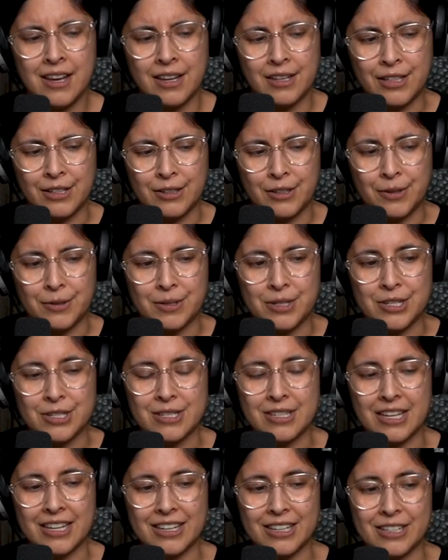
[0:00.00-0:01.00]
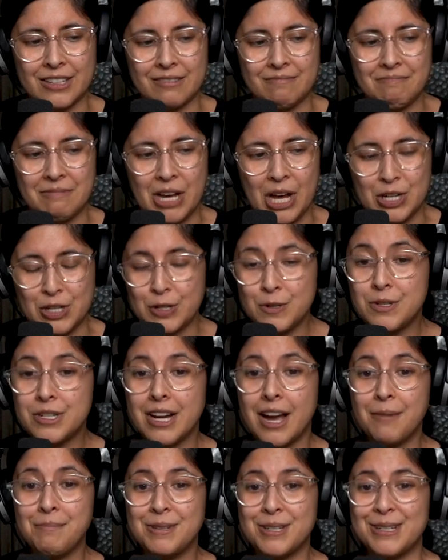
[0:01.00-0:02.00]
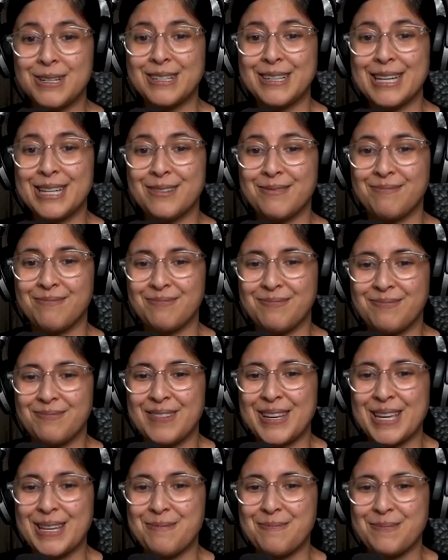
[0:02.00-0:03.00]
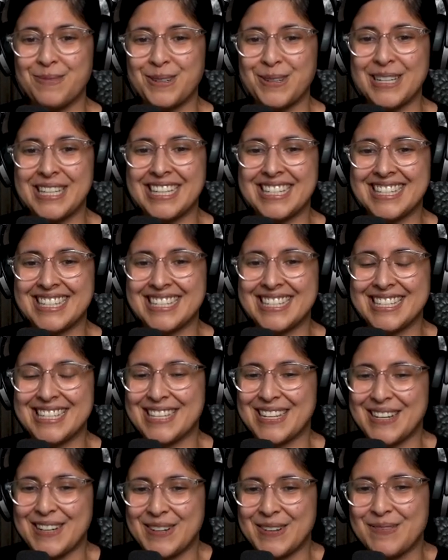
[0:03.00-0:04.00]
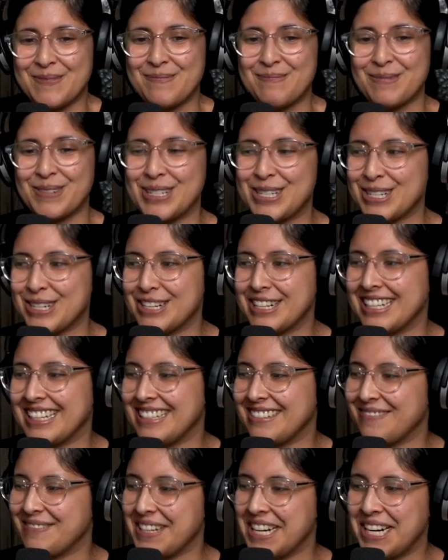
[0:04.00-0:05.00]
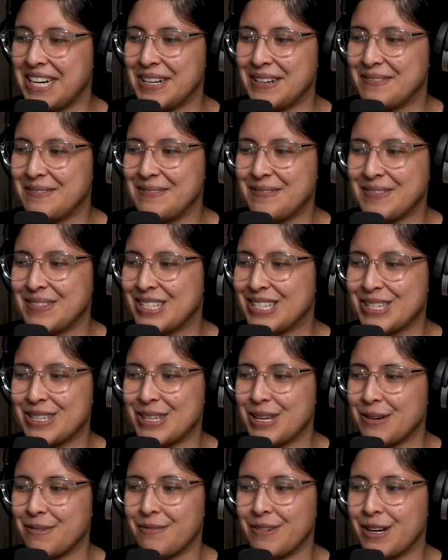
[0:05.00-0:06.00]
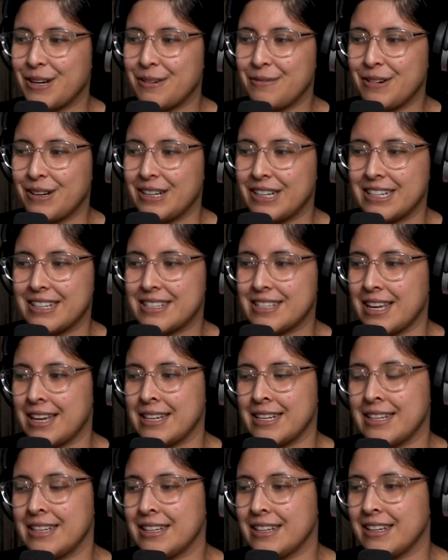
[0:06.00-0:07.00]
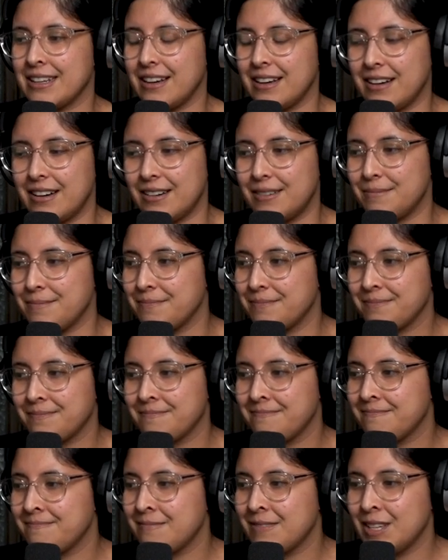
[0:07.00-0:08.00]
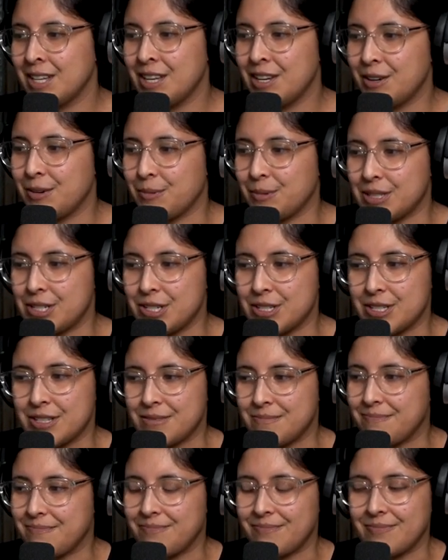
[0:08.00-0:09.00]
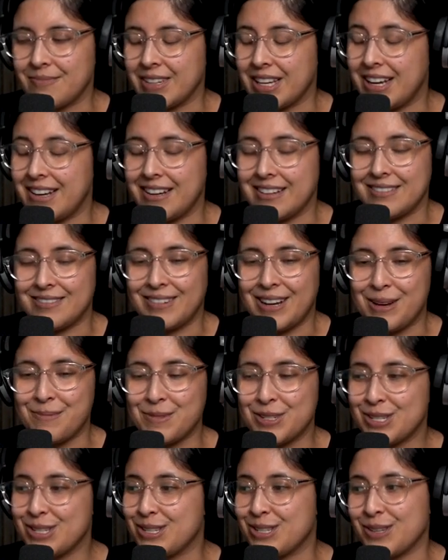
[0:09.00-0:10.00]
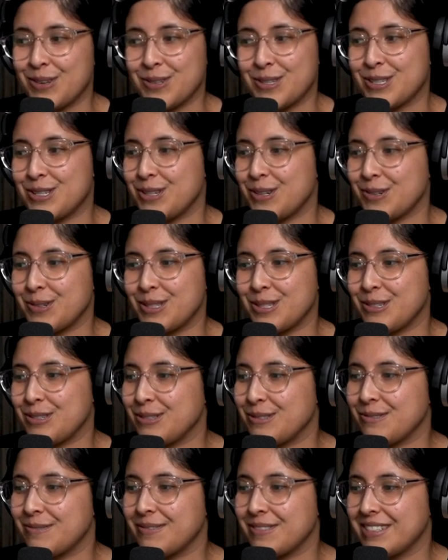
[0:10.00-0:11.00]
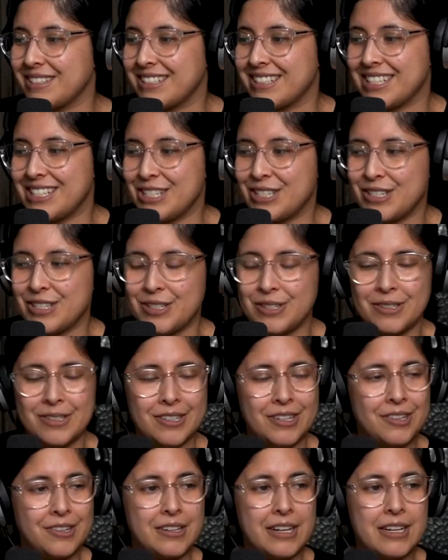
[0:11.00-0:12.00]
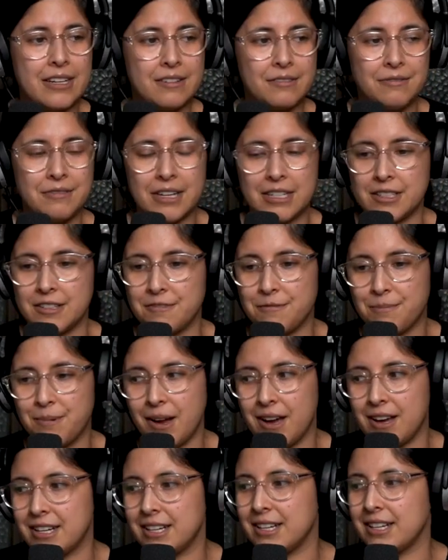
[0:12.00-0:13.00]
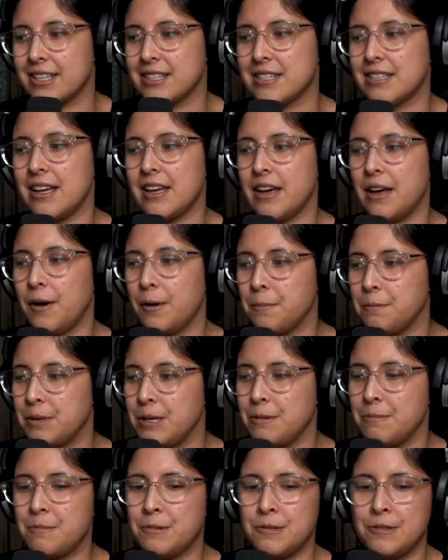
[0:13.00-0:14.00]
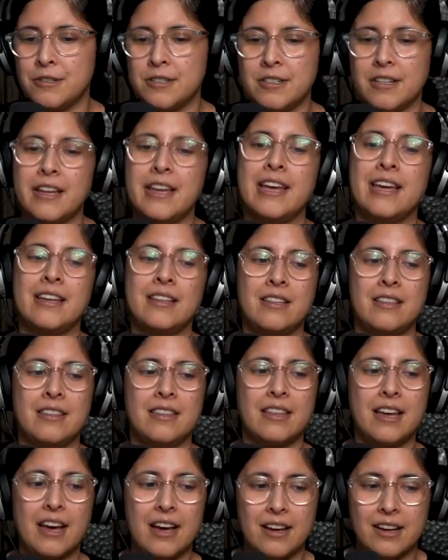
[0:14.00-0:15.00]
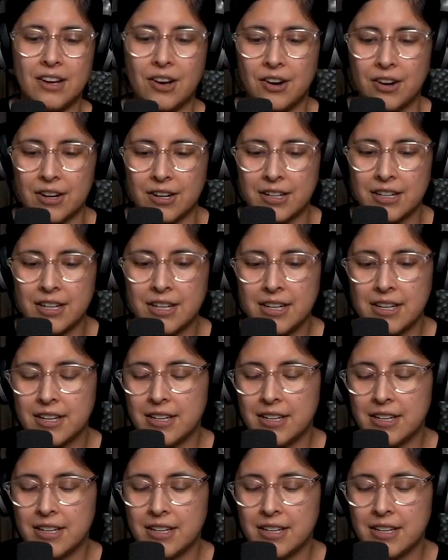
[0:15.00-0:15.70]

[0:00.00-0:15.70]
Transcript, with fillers: you know, just like a, a new chapter in in Brujita's um, journey. Yeah, just like very very excited. Um, we're just yeah, I'm just so stoked to continue to create effective products that help people and that are,